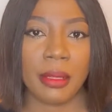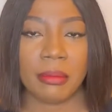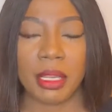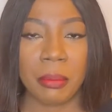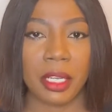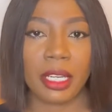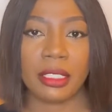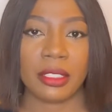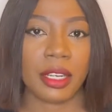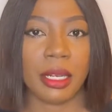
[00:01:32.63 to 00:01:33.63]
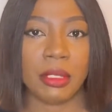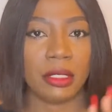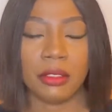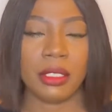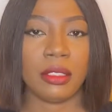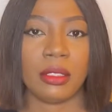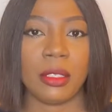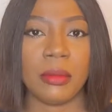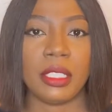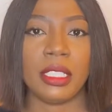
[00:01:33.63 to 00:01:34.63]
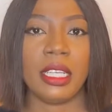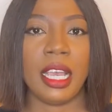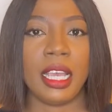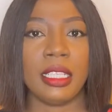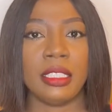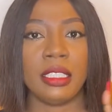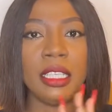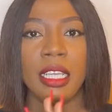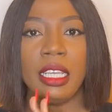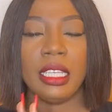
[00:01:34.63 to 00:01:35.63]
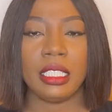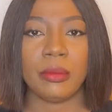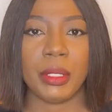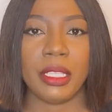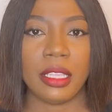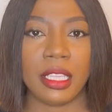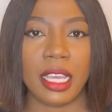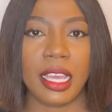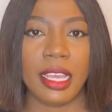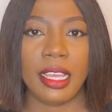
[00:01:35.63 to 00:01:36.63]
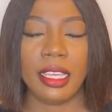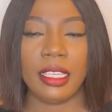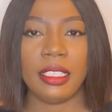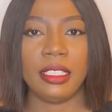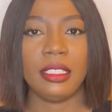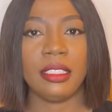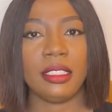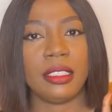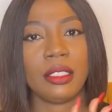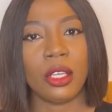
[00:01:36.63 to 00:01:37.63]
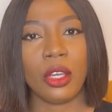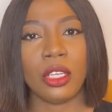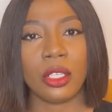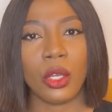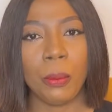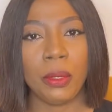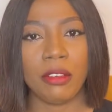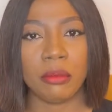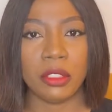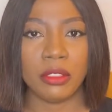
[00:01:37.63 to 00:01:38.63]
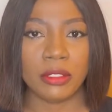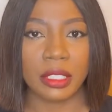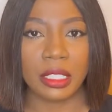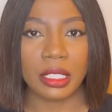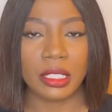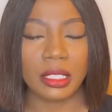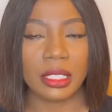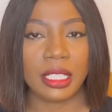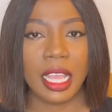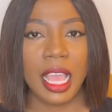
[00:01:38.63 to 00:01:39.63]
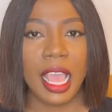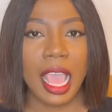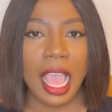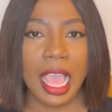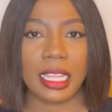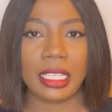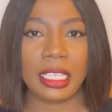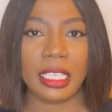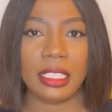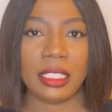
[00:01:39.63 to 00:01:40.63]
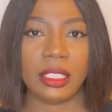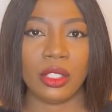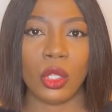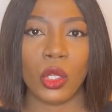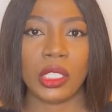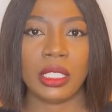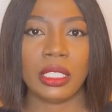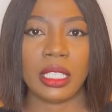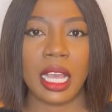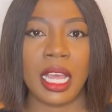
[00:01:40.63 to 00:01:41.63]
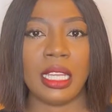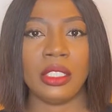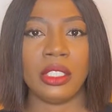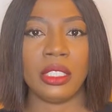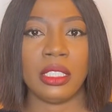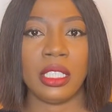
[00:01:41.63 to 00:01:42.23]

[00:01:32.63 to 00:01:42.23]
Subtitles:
American crime series or something, and he's been there. He's done a couple of movies, and he's not an